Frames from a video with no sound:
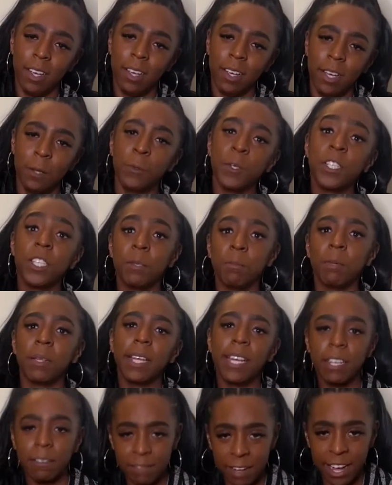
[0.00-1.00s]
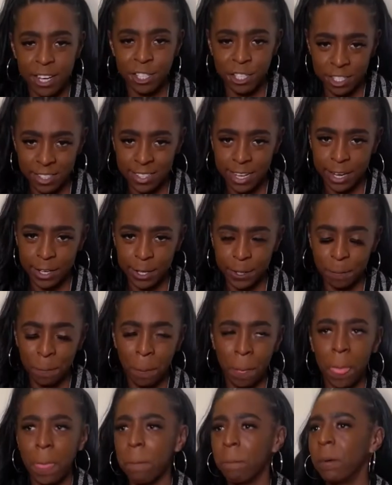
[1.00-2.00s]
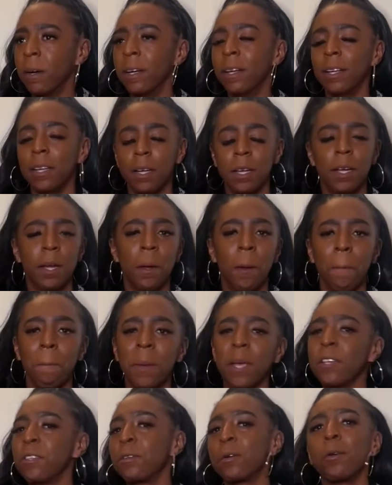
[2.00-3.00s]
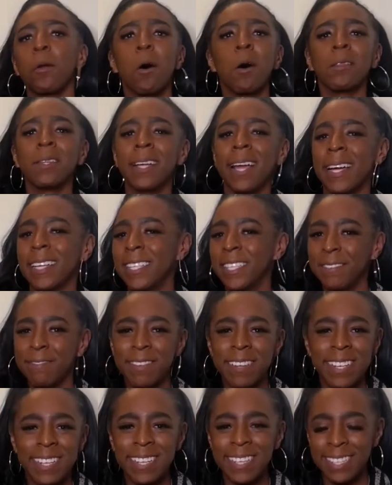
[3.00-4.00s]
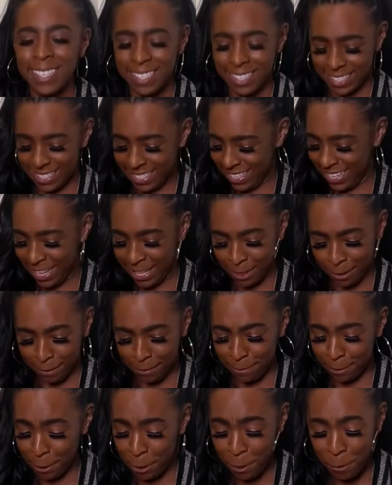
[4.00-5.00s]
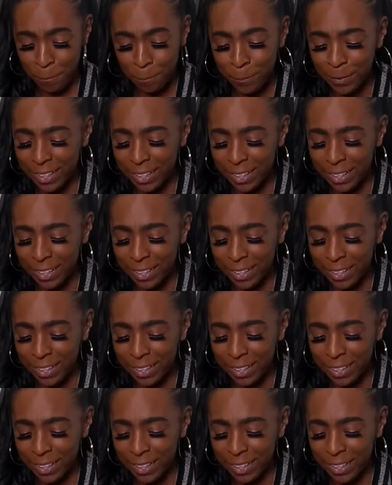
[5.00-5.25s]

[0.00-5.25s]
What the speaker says: in which he played a fashion designer. But based on all the activities in the film,